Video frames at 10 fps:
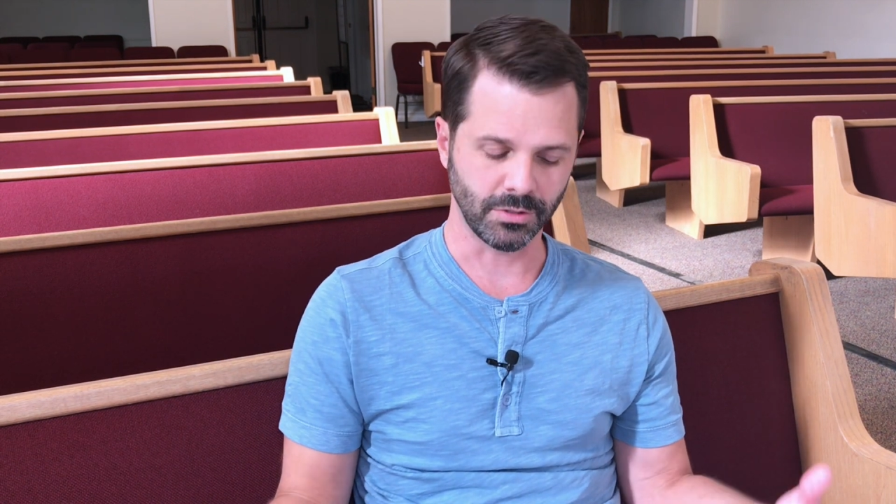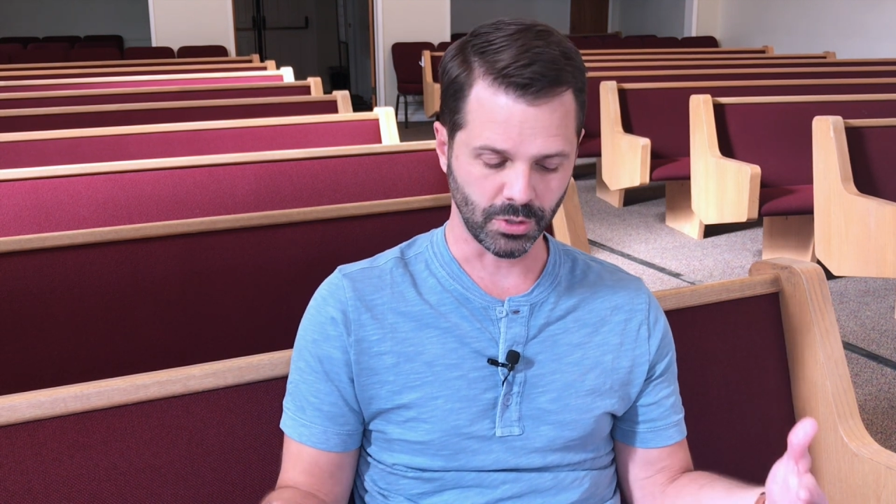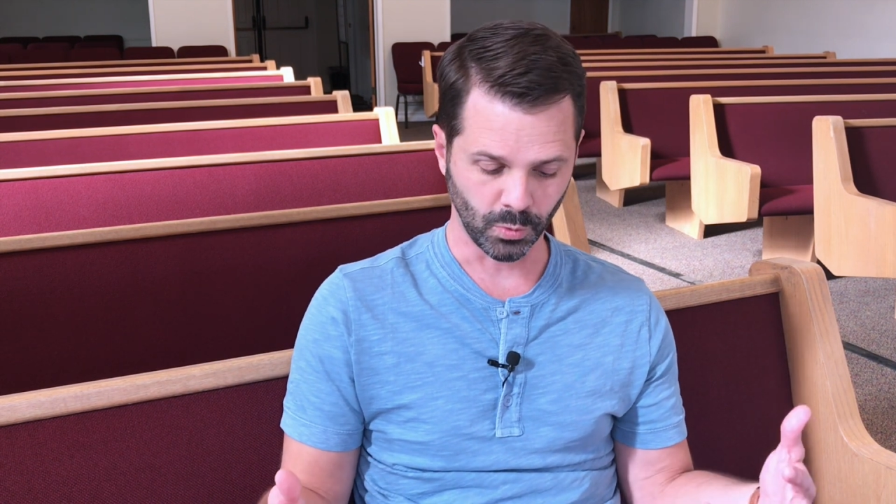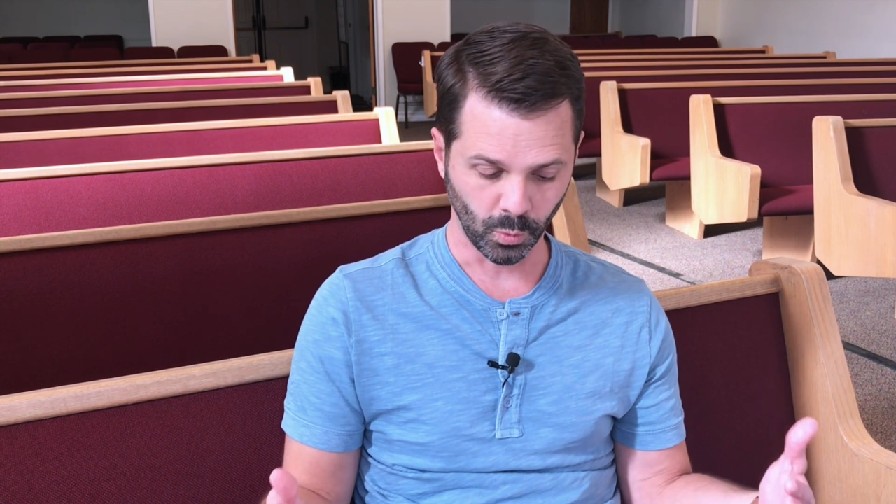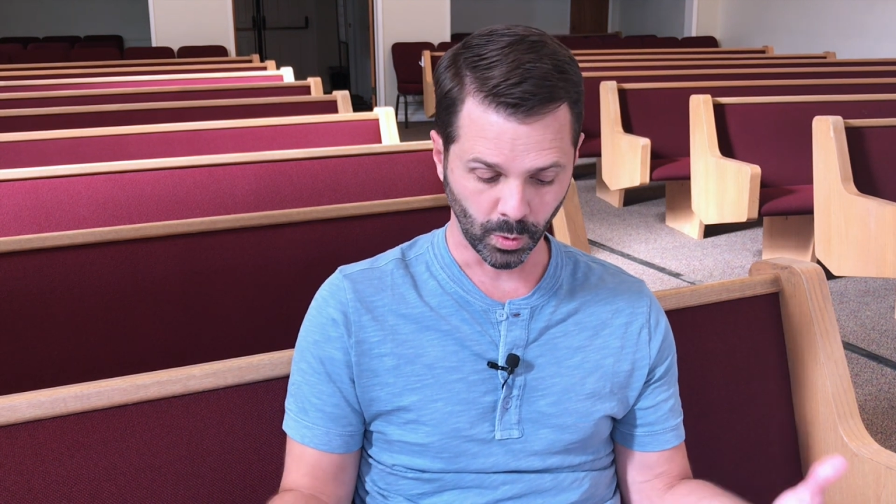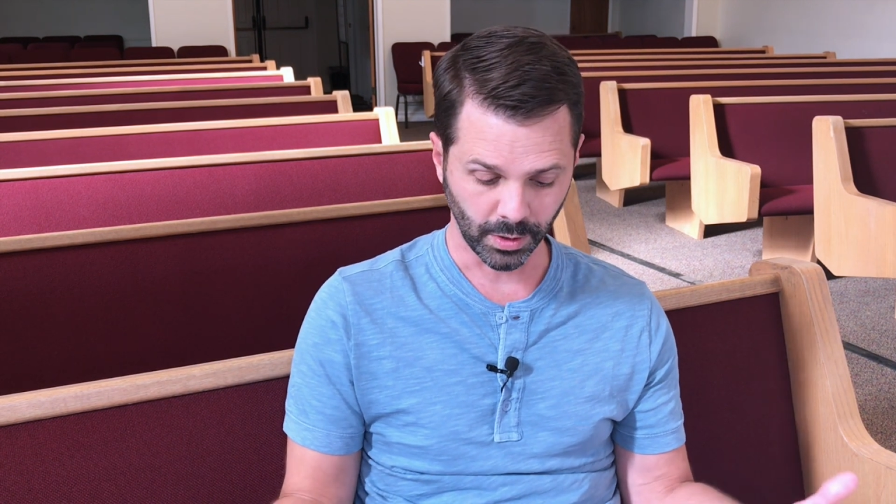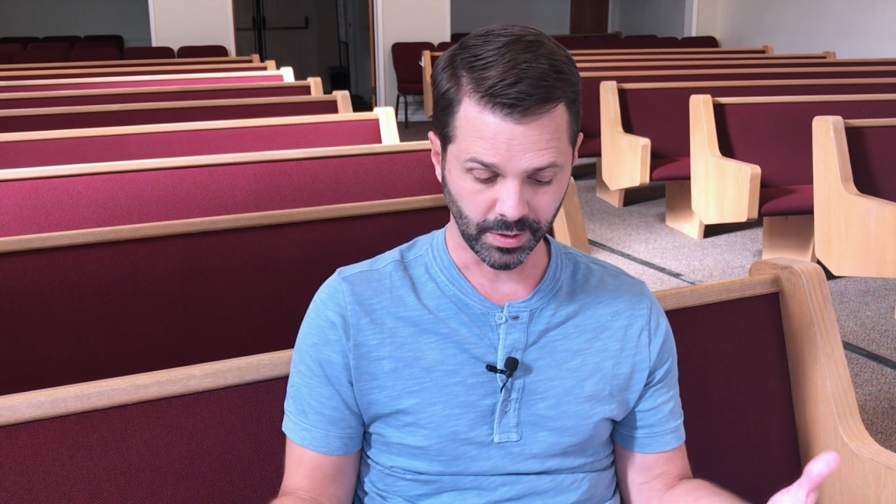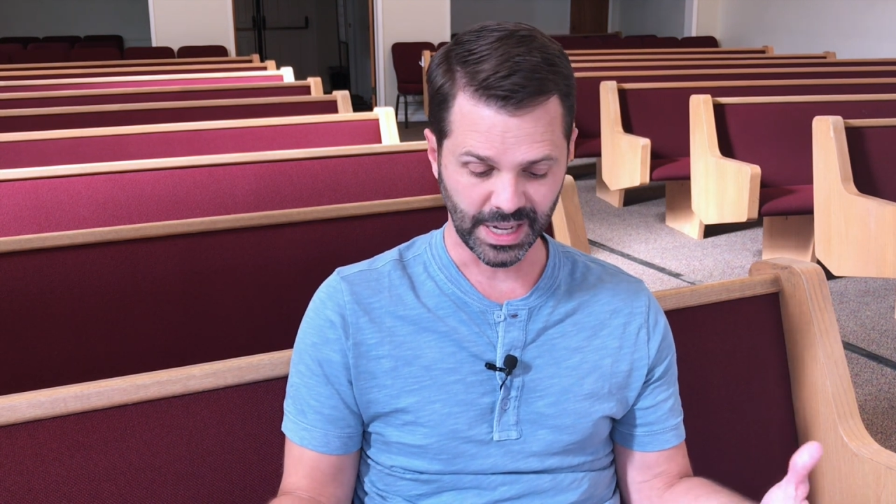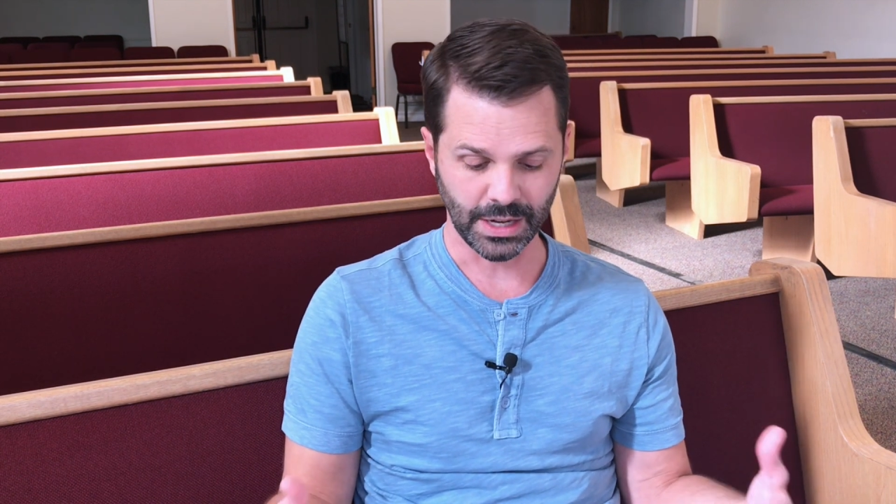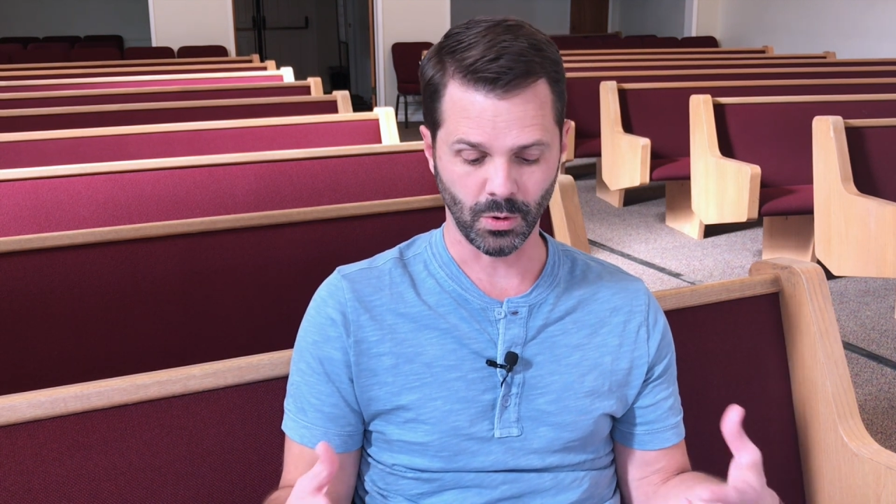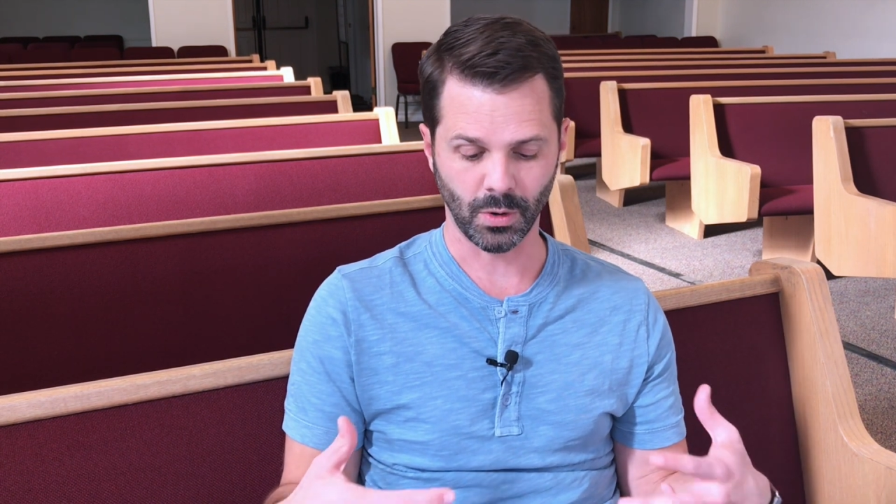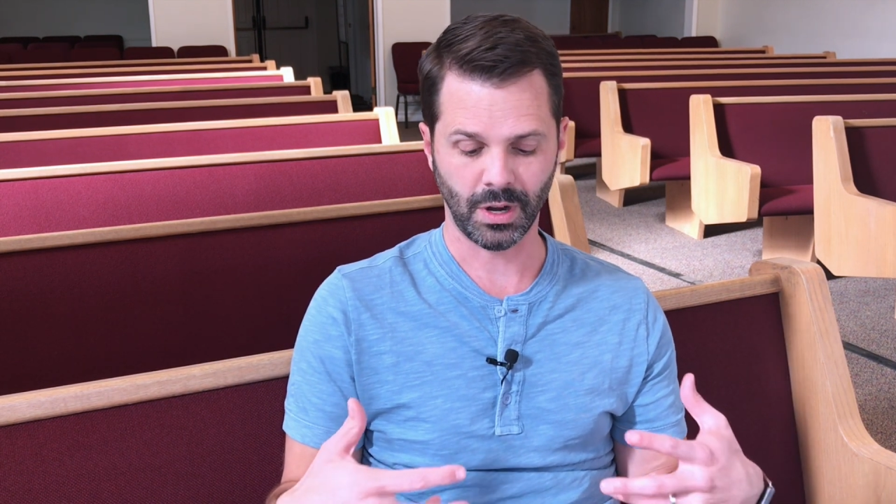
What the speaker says: to worry or